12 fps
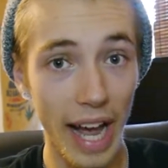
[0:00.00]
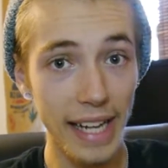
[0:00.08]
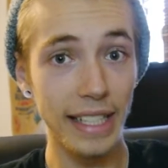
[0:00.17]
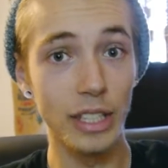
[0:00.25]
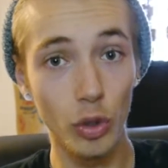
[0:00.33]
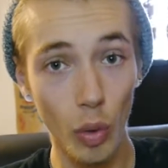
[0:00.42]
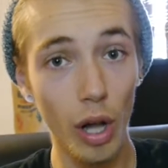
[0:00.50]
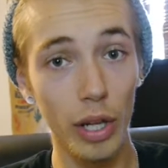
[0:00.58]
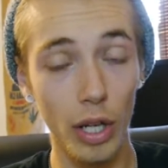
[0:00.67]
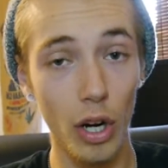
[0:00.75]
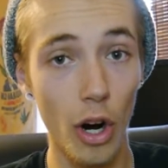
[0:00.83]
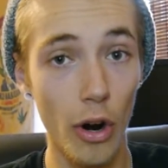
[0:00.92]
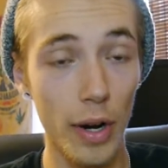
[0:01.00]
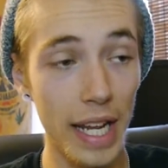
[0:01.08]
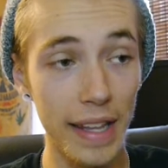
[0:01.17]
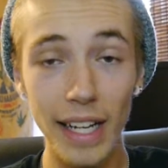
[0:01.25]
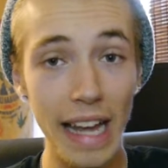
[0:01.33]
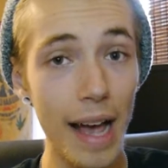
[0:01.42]
I can draw a card,
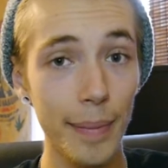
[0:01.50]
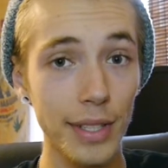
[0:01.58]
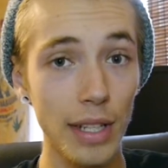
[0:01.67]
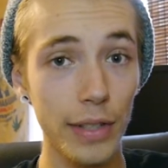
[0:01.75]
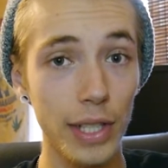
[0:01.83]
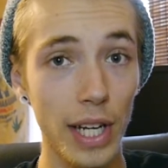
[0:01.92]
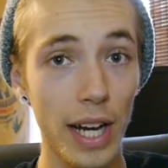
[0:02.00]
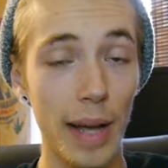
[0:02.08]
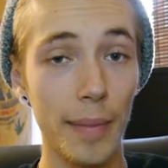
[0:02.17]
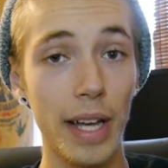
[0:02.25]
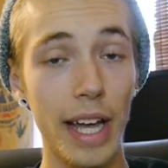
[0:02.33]
and that happens every time.